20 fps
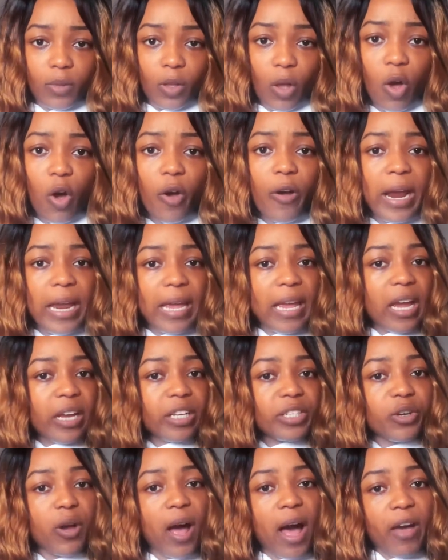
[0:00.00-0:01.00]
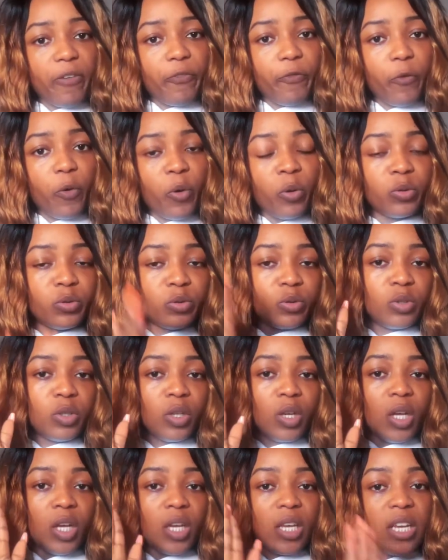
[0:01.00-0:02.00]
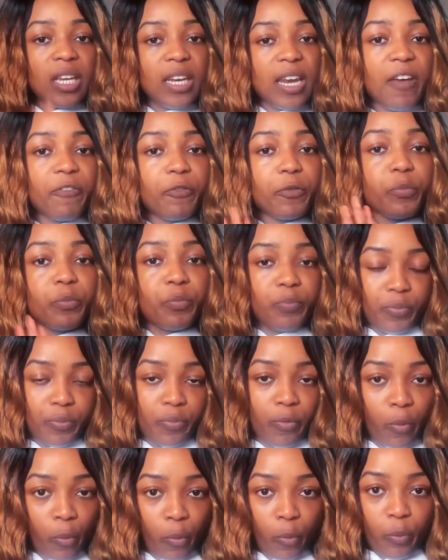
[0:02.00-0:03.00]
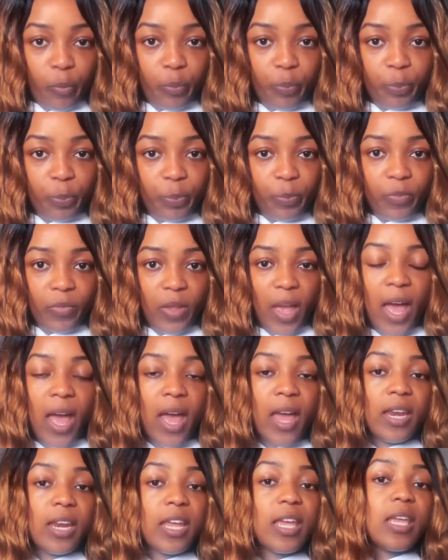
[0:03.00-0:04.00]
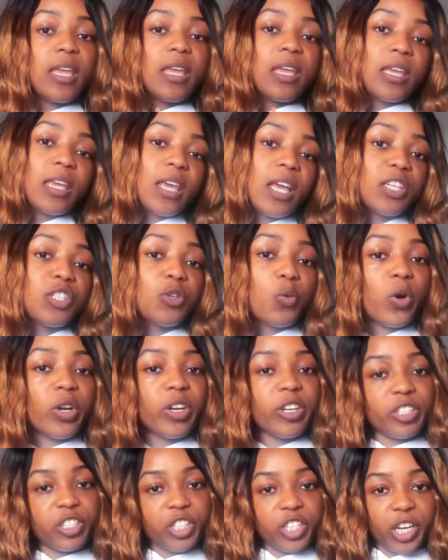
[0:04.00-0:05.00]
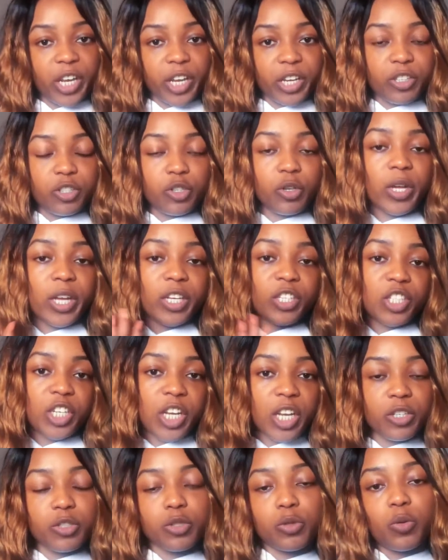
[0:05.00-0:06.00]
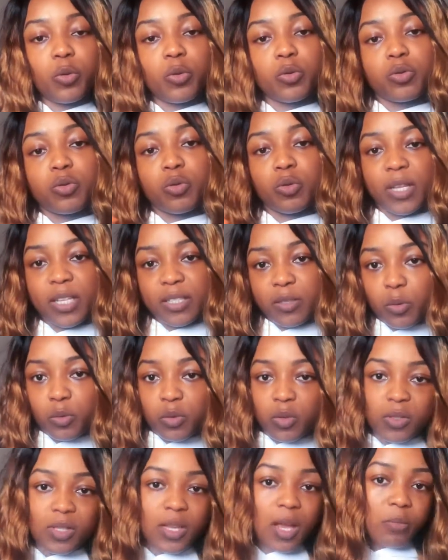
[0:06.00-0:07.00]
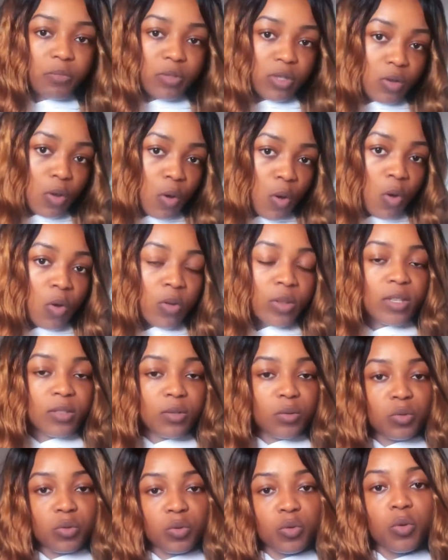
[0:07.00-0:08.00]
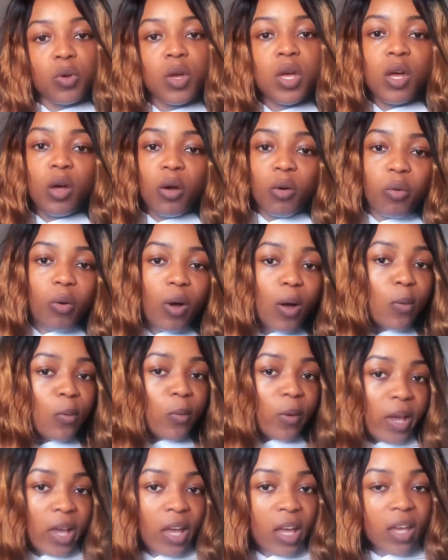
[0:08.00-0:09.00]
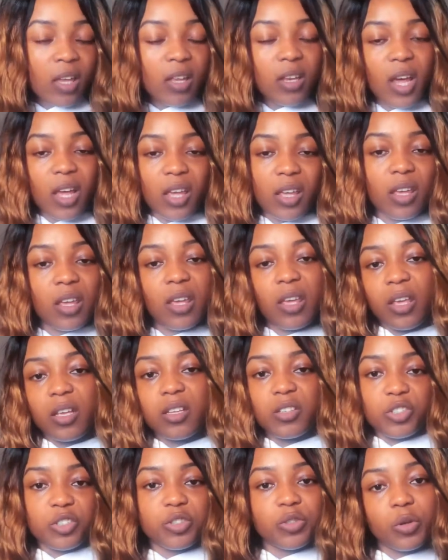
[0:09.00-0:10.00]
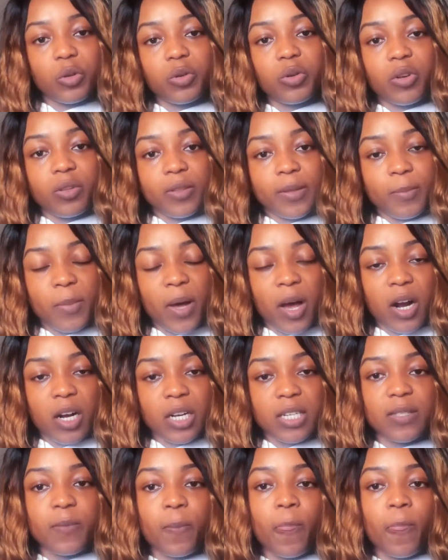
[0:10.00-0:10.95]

all right, here's your iPhone 11 Pro, and in case you want to change, you can change to also, there's also Samsung, there's also Huawei, like showed other marks.